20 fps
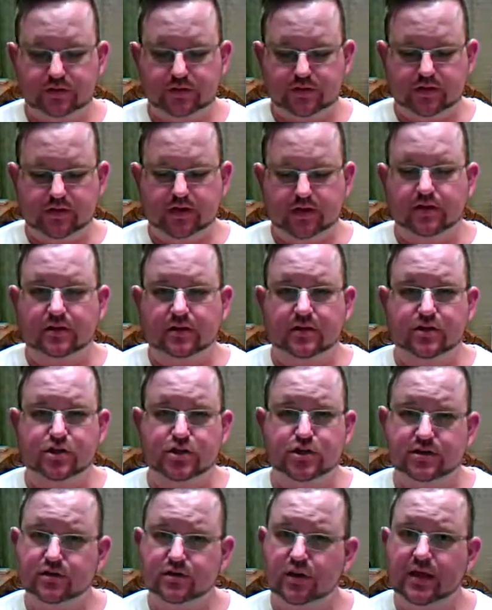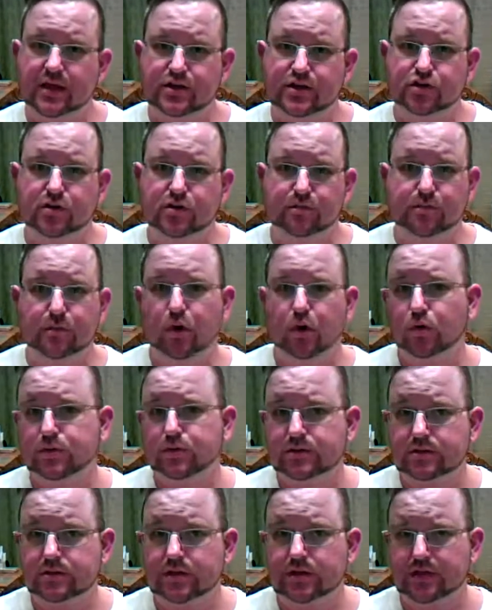using the chisel edge the
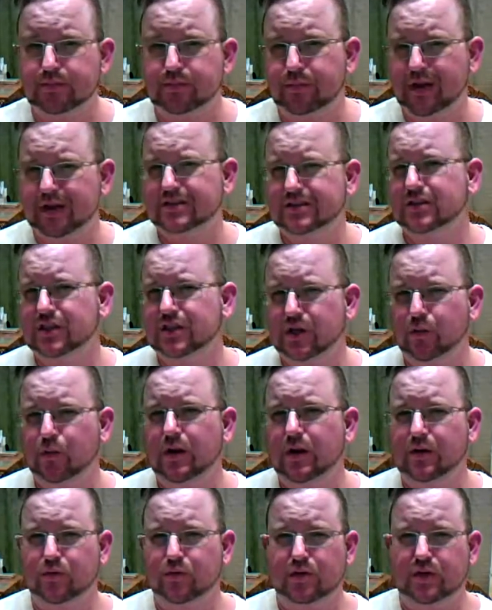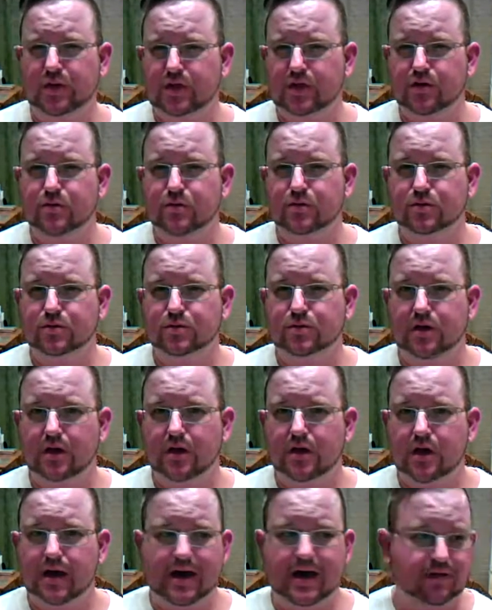most. That's basically what I really use
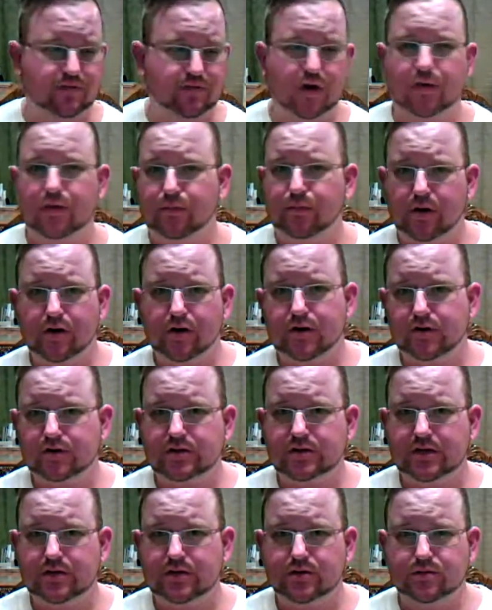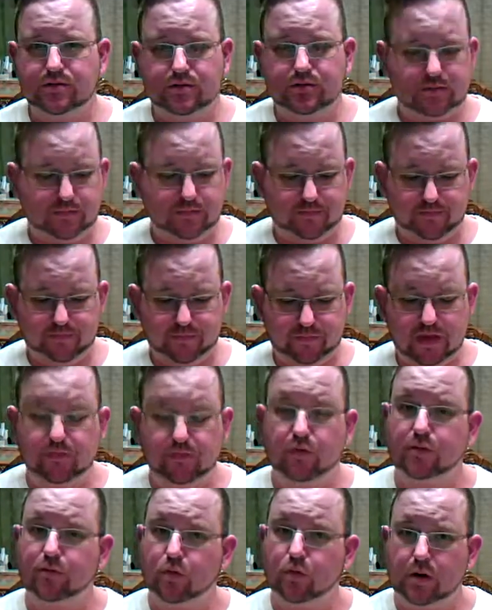out of all the markers I use. I
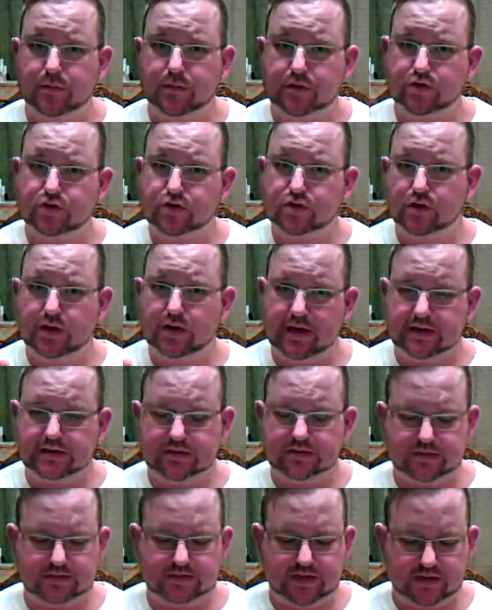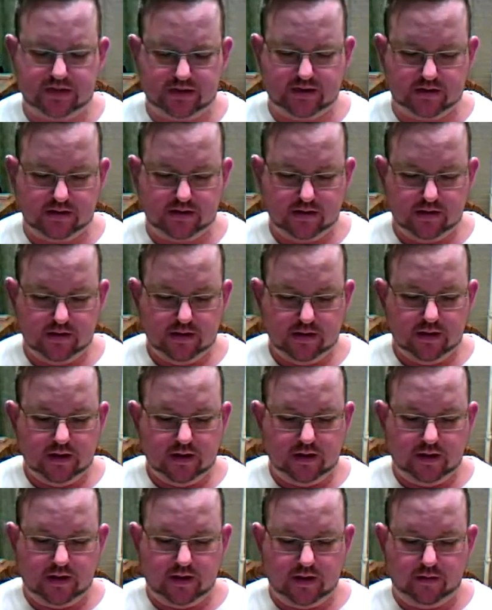have one more I'm going to show you guys in a second.
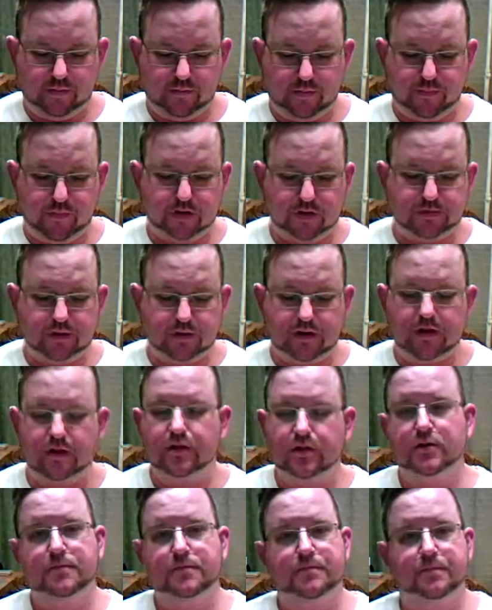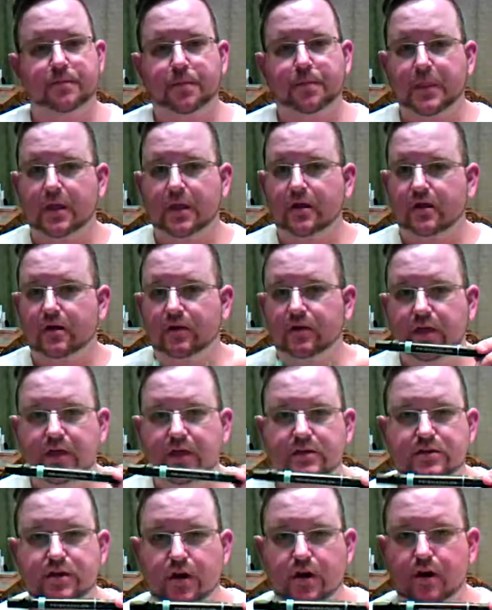But PrismaColor,
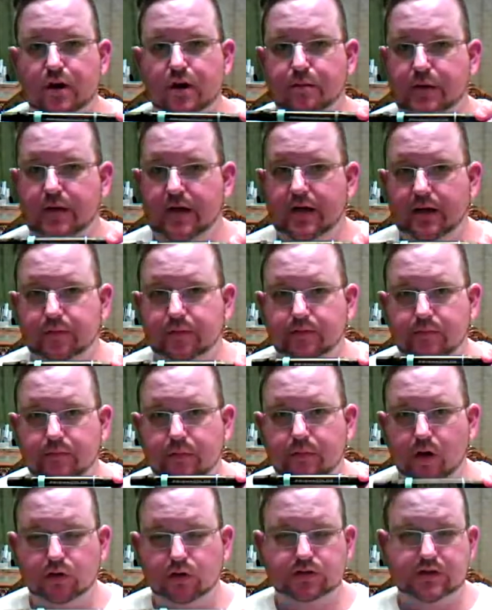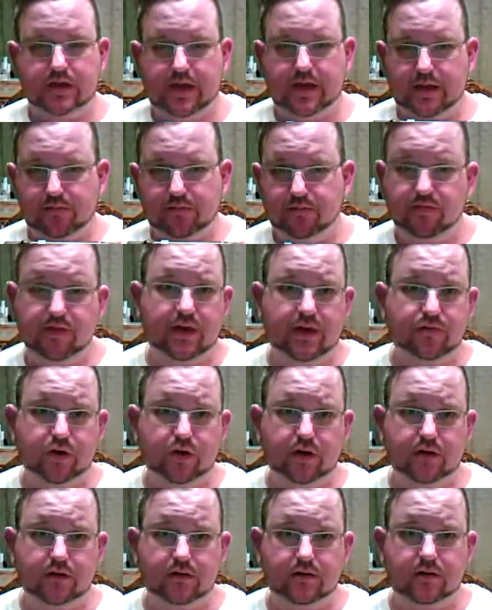these are my all-time
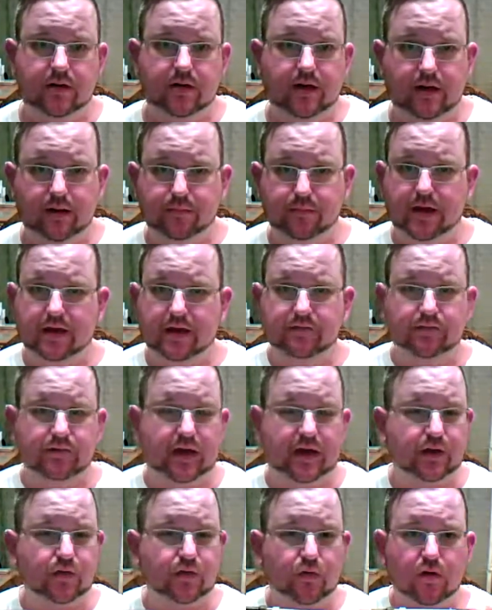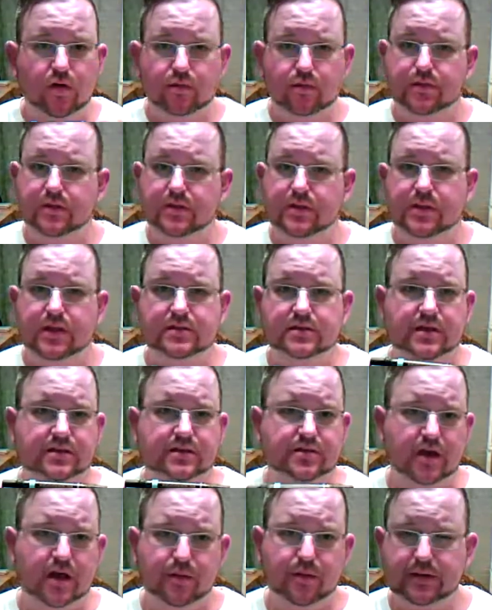favorite. I grew up on these.
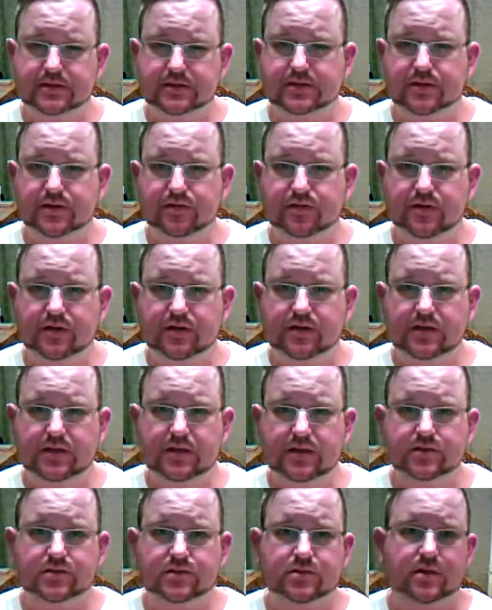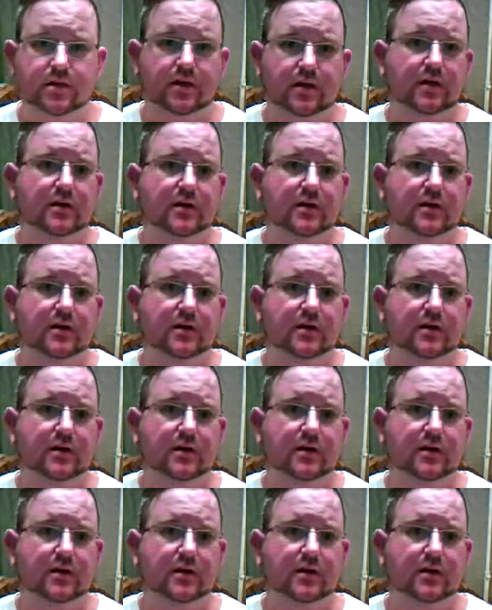I taught myself on these.